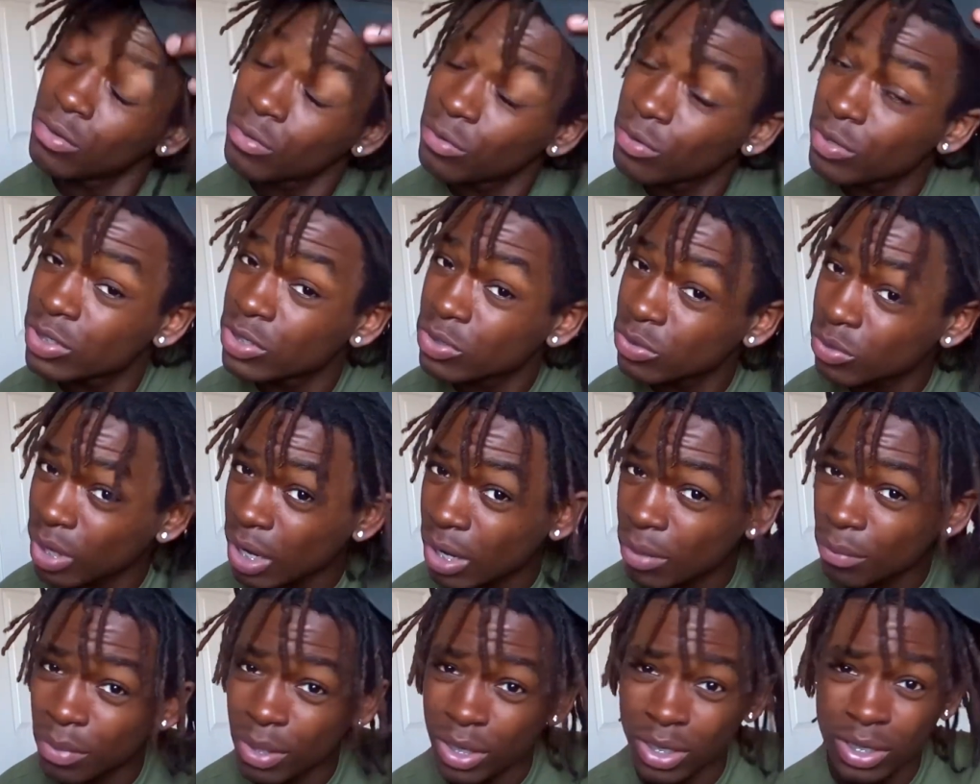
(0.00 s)
The reason why
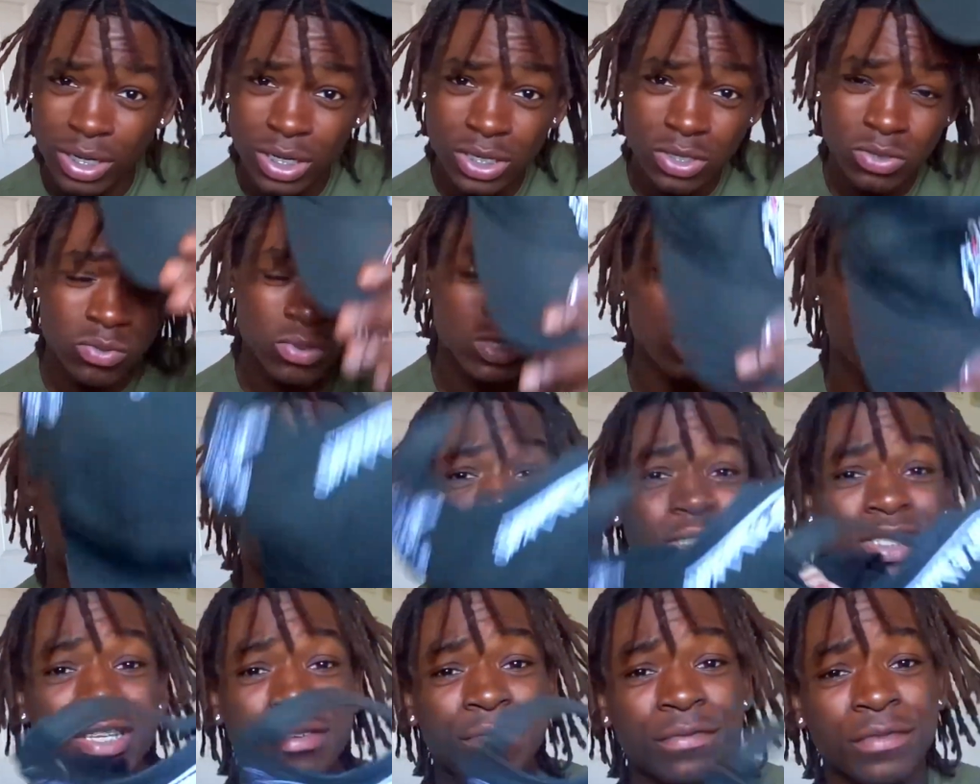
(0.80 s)
I bring this one
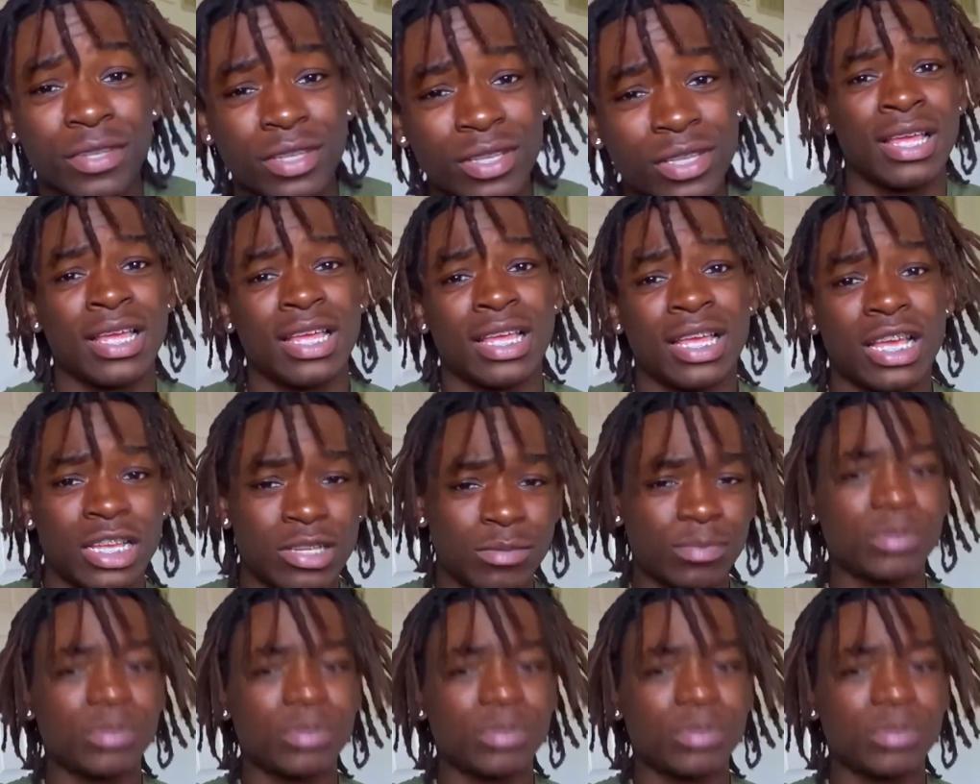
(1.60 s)
specifically is